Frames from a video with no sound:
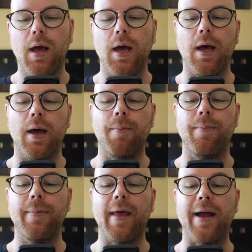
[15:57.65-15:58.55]

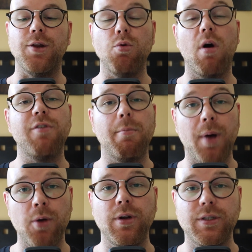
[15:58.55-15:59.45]
and you offer
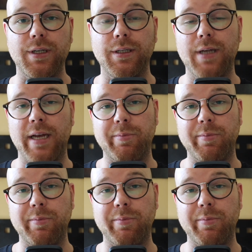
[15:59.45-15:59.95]
bonuses as